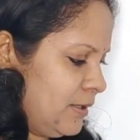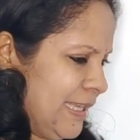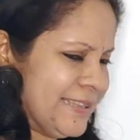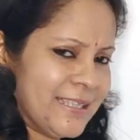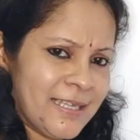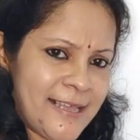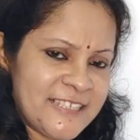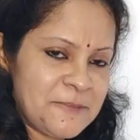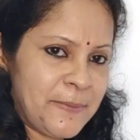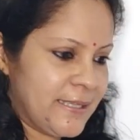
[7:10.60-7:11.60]
ethical
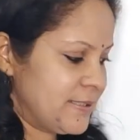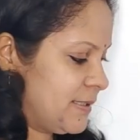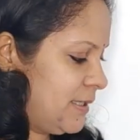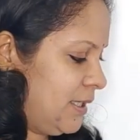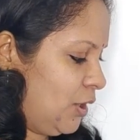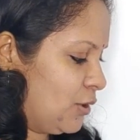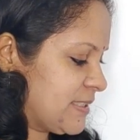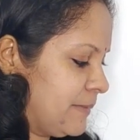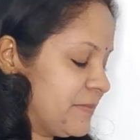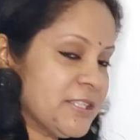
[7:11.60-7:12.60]
aspect, or
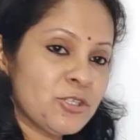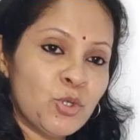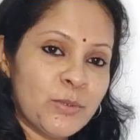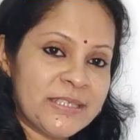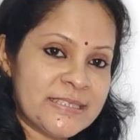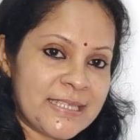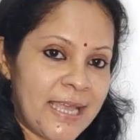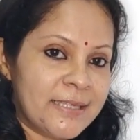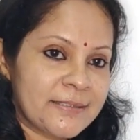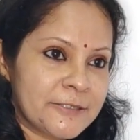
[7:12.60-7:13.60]
something to do with his
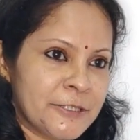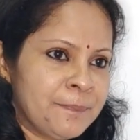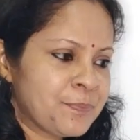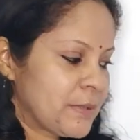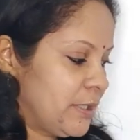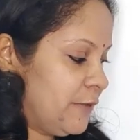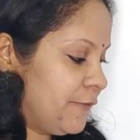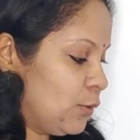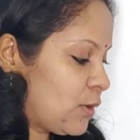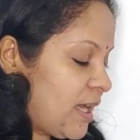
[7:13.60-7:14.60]
character? If
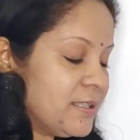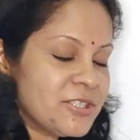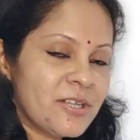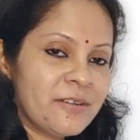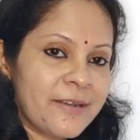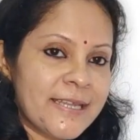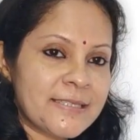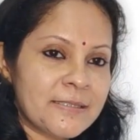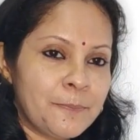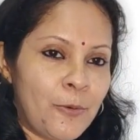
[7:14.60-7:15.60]
you can't
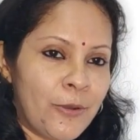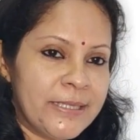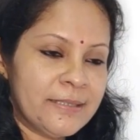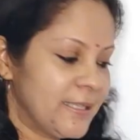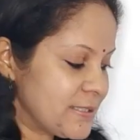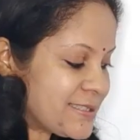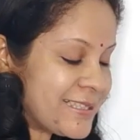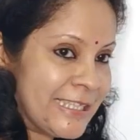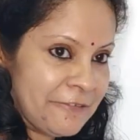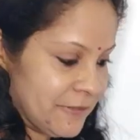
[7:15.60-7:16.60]
generate a point there, just
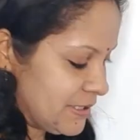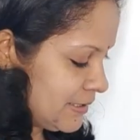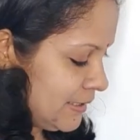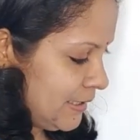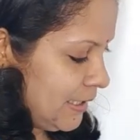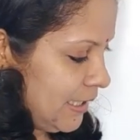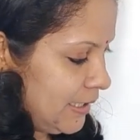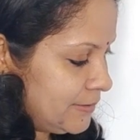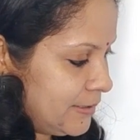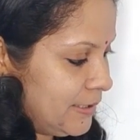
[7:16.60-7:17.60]
leave it
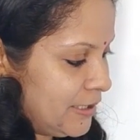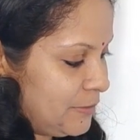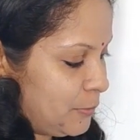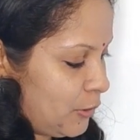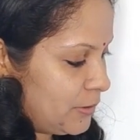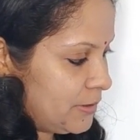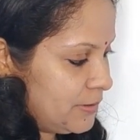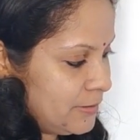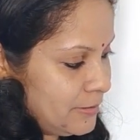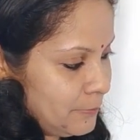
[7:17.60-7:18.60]
and think about
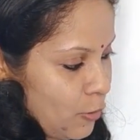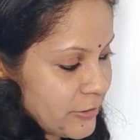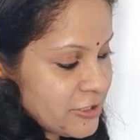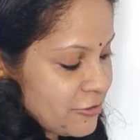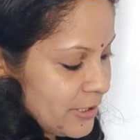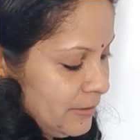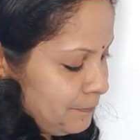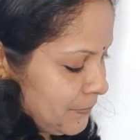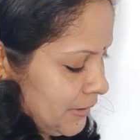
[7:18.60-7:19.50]
monetary,